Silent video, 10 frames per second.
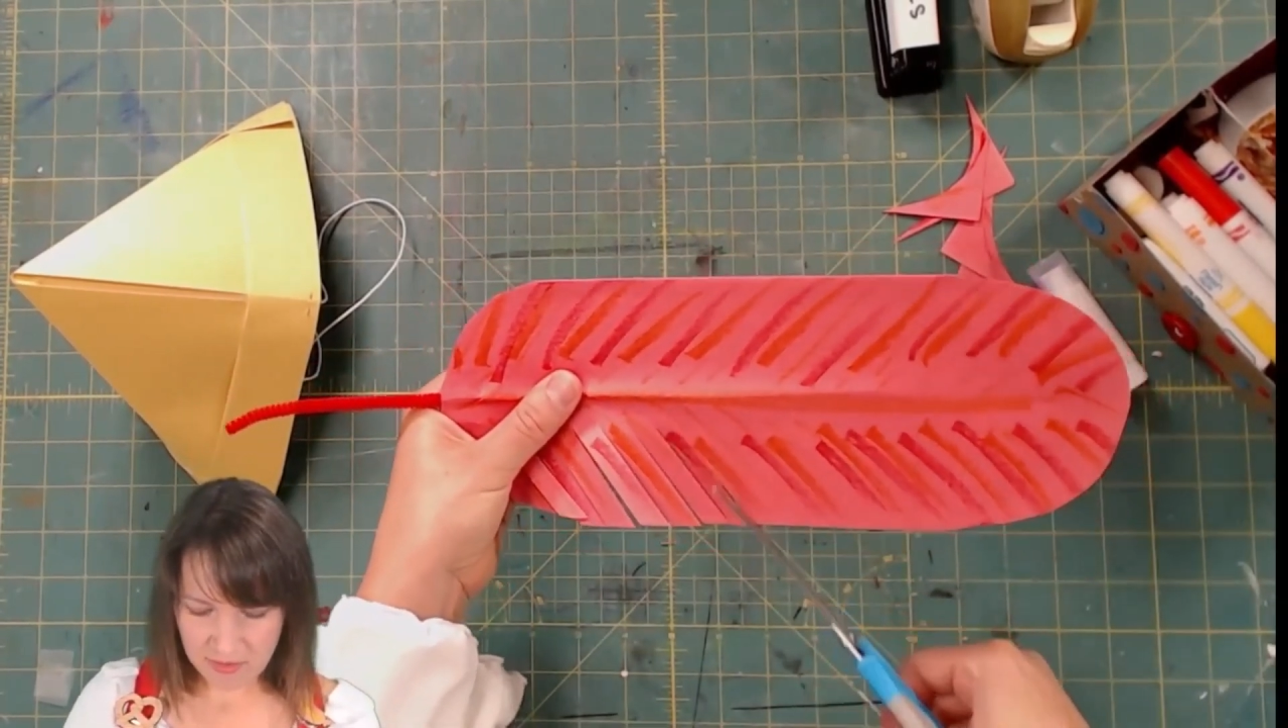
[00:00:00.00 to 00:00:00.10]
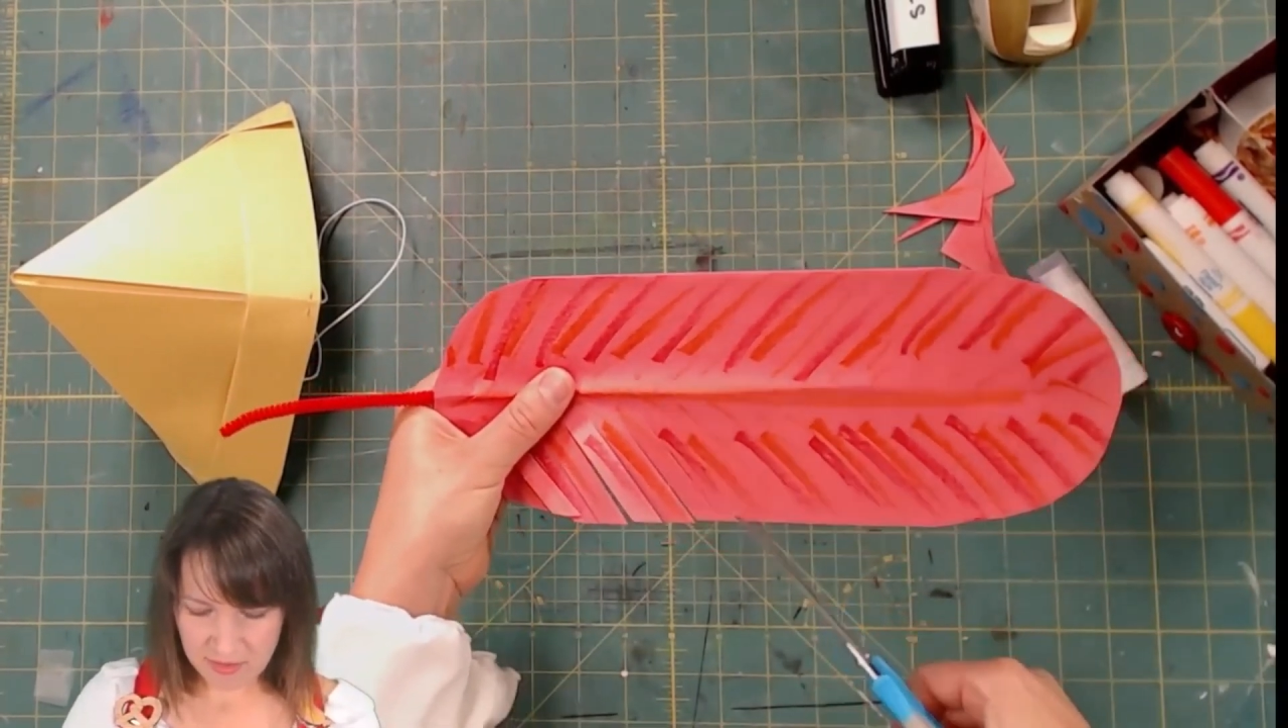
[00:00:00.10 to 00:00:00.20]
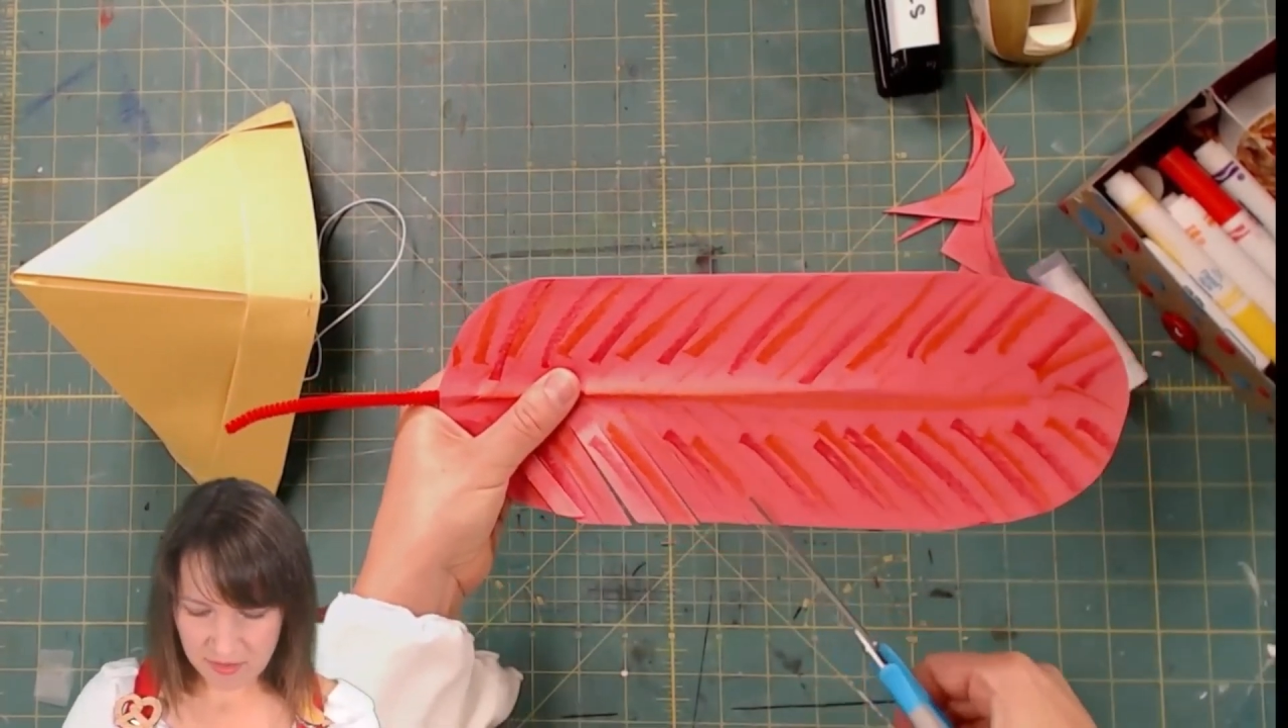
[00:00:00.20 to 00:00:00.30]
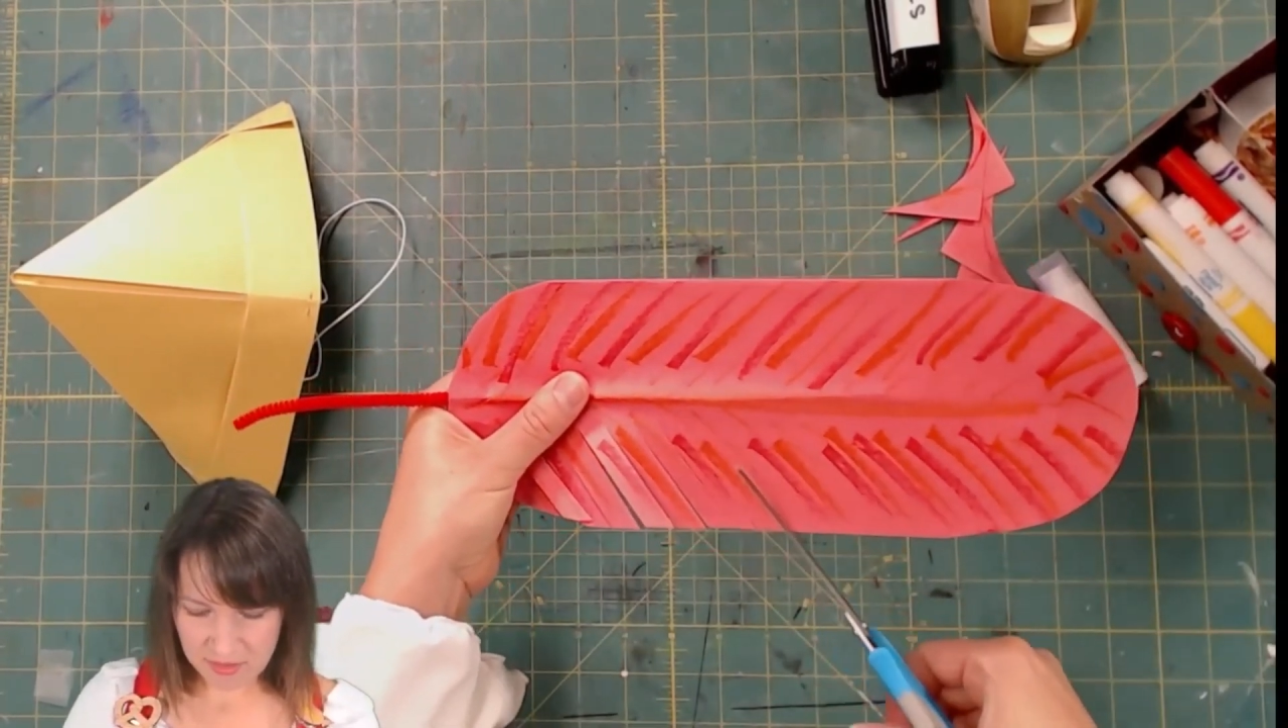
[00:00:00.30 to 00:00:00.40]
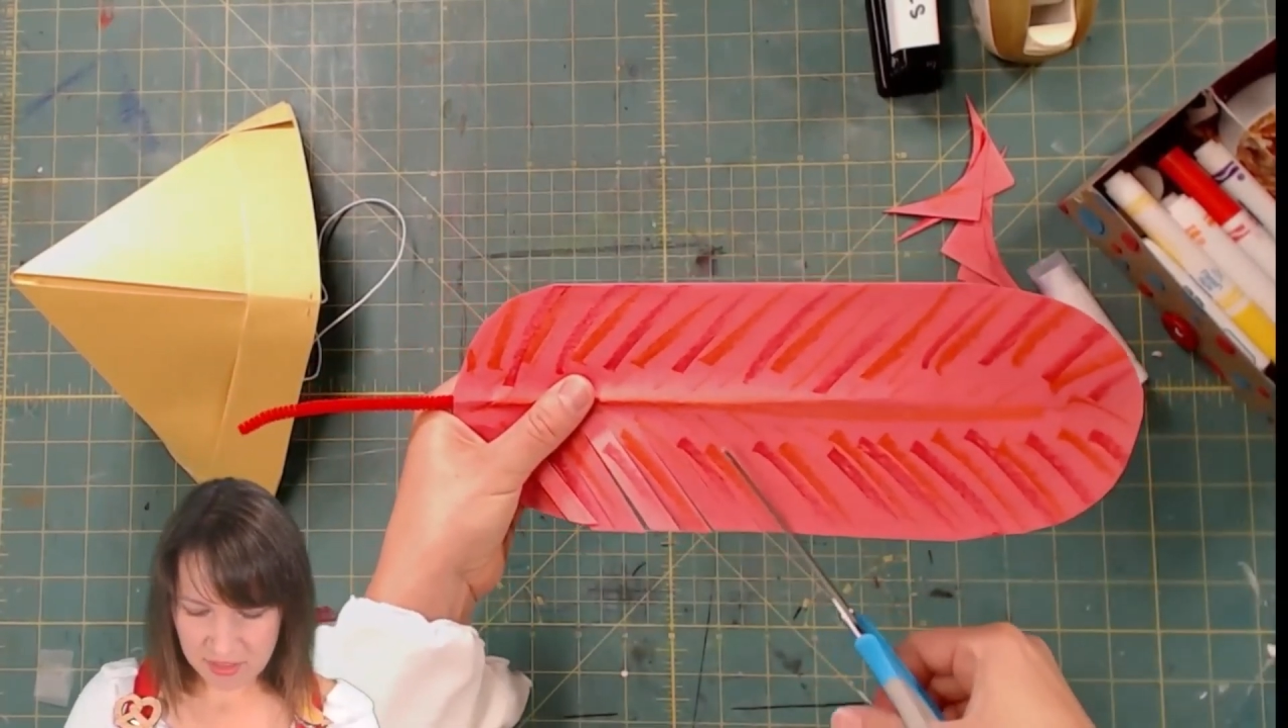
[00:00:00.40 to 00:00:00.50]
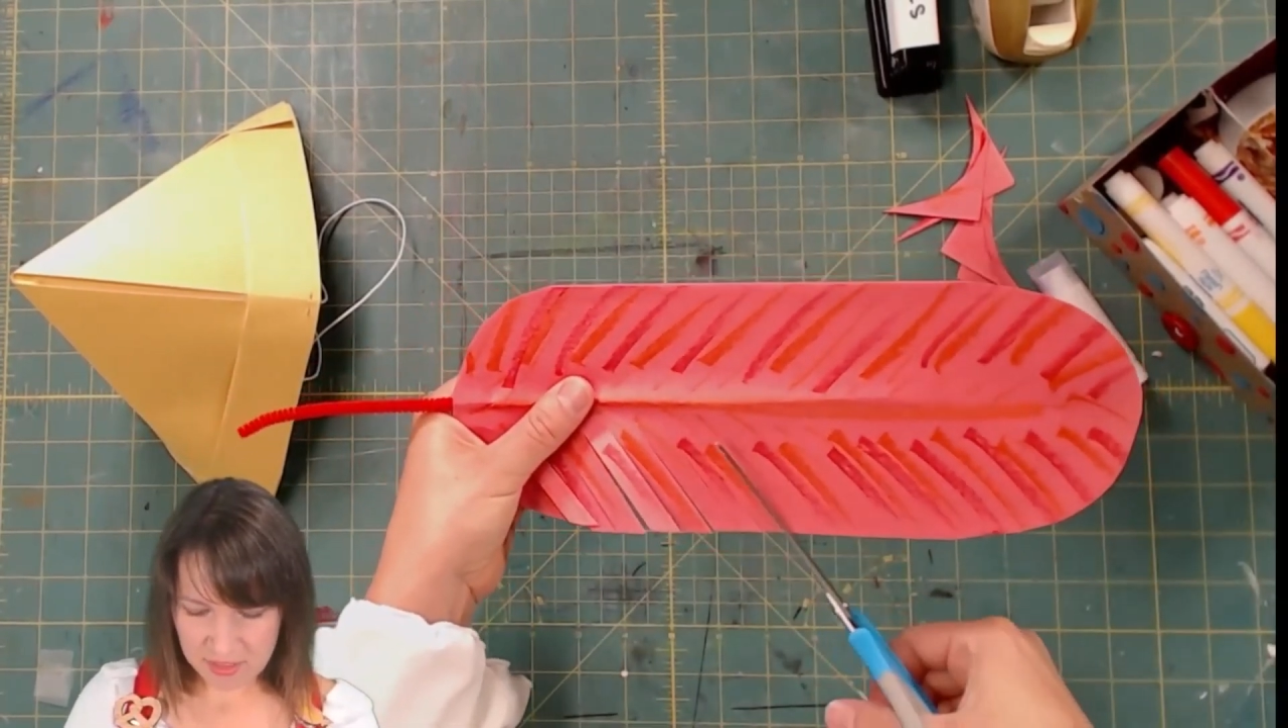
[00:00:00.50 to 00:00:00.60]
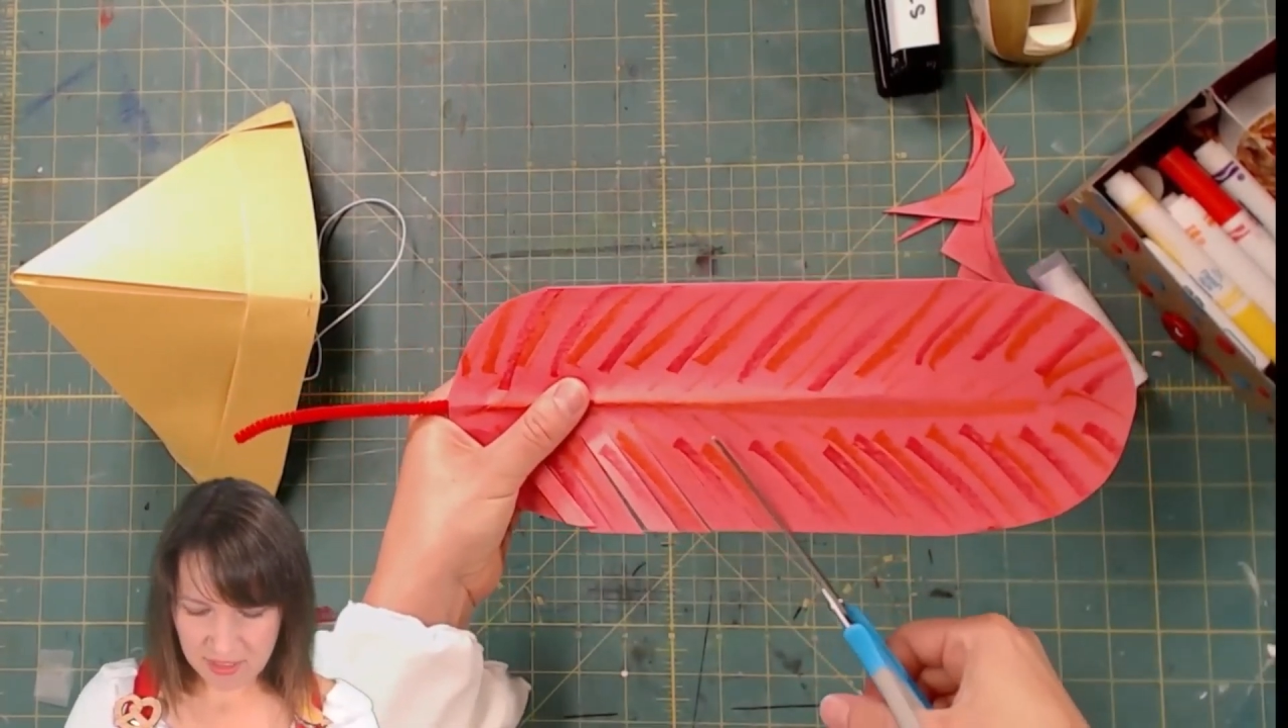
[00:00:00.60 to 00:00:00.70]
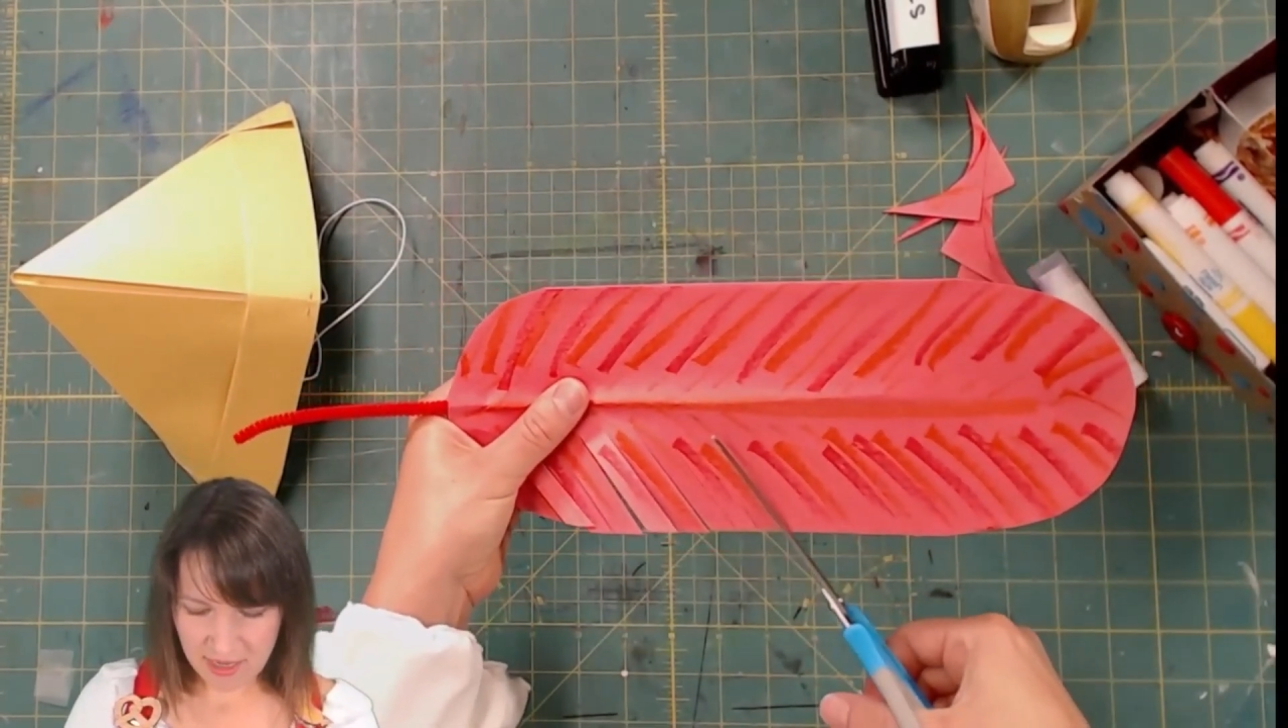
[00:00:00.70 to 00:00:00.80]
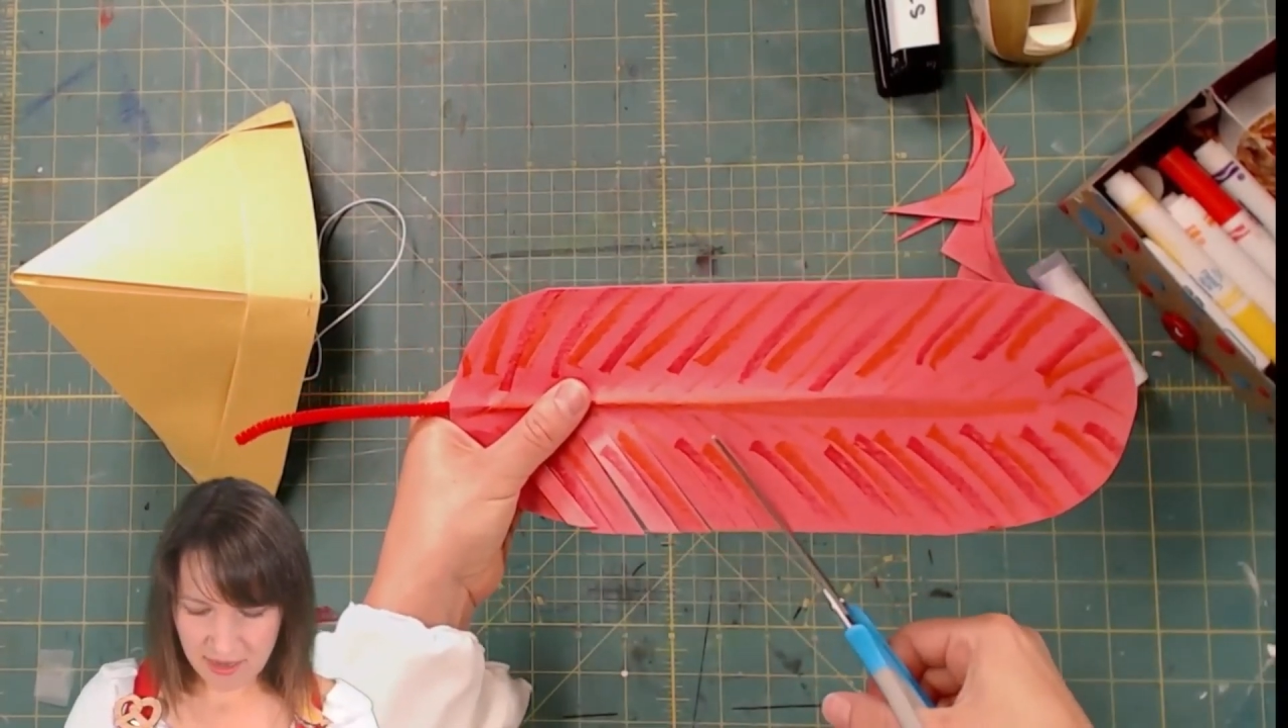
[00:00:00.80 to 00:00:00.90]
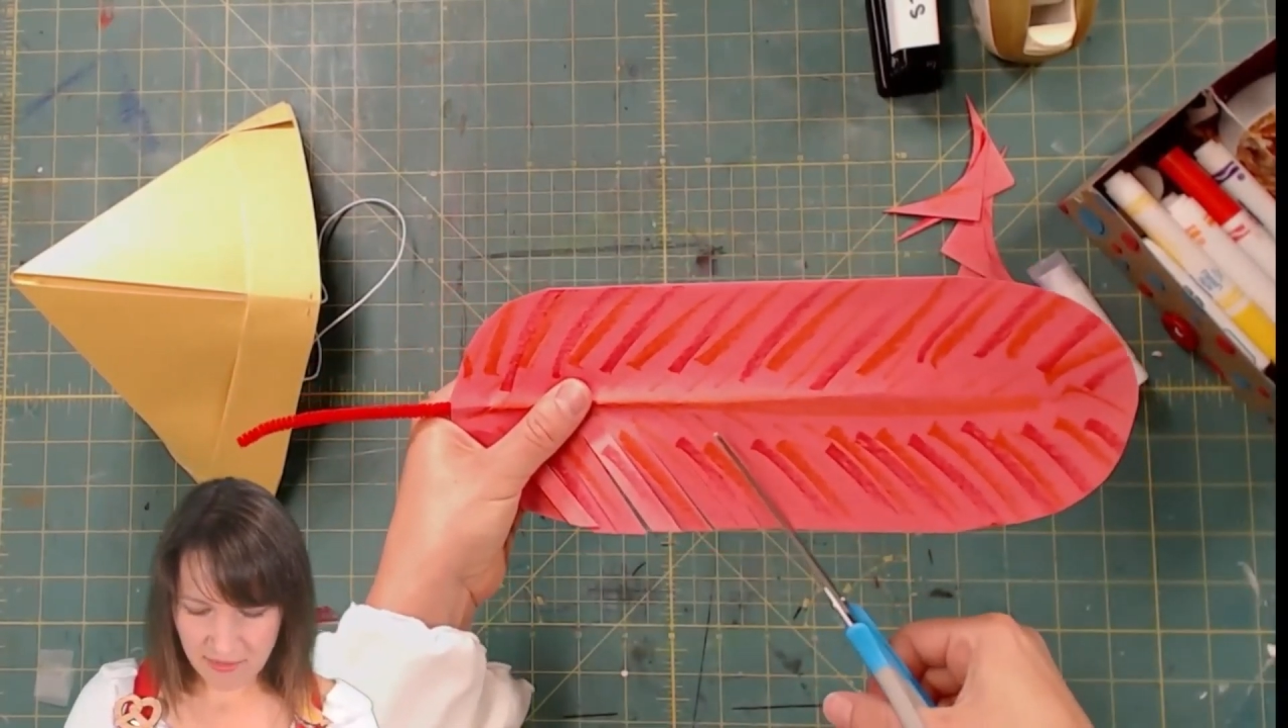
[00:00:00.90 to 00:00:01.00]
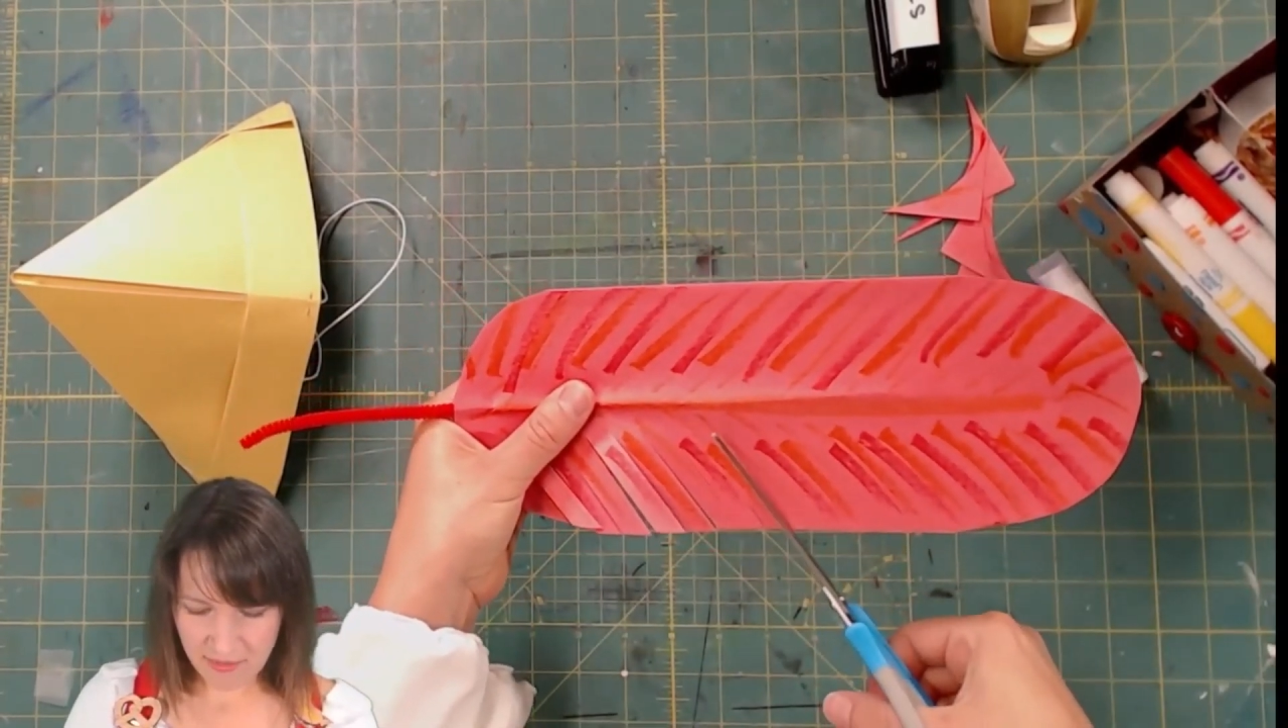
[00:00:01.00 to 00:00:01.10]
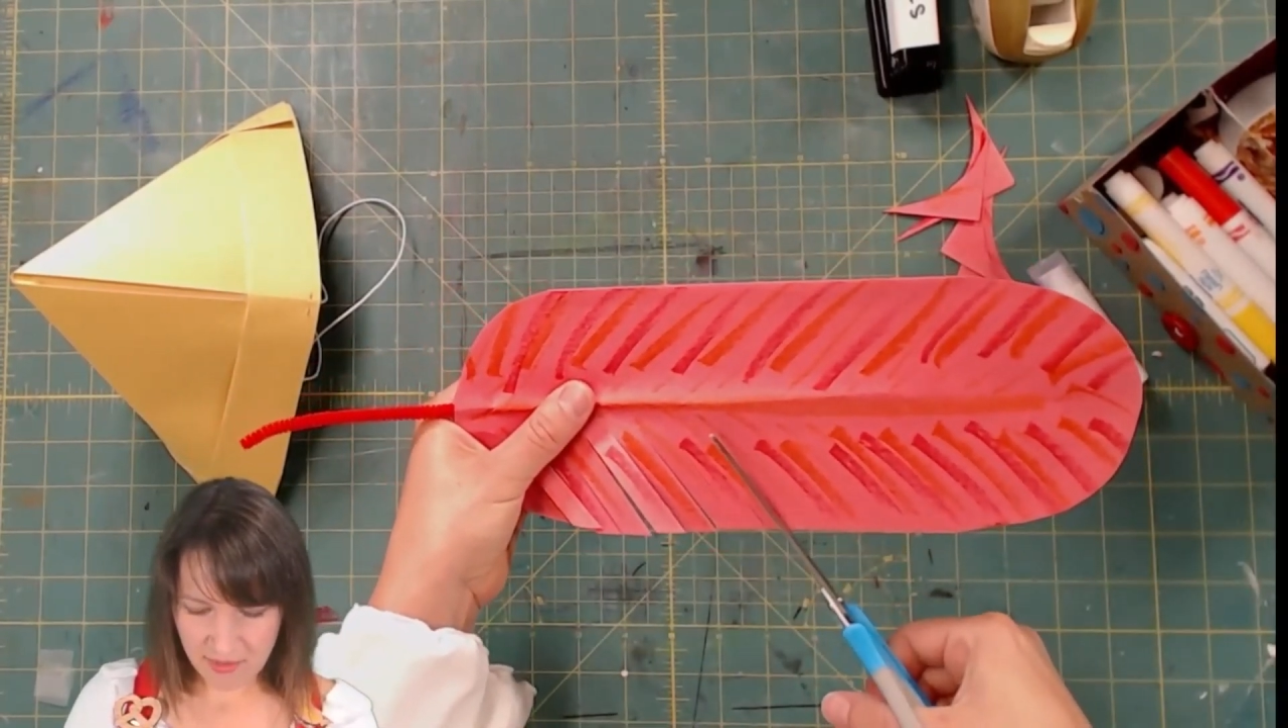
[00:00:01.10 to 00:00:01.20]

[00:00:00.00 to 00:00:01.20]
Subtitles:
you'll just have